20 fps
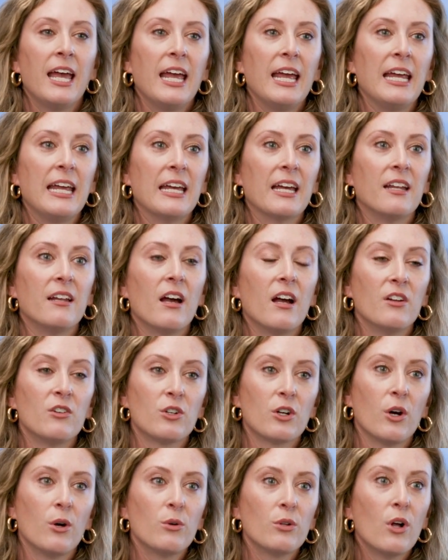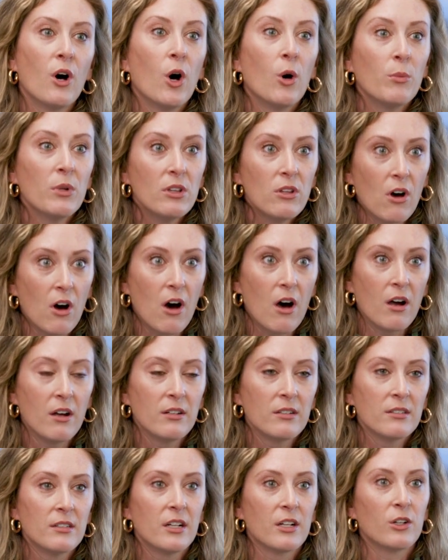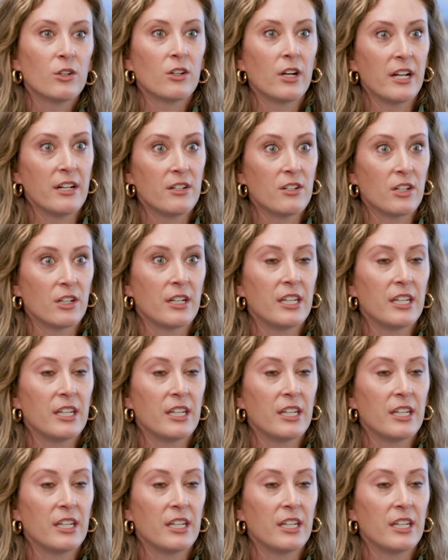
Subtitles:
And under Oklahoma law, a creditor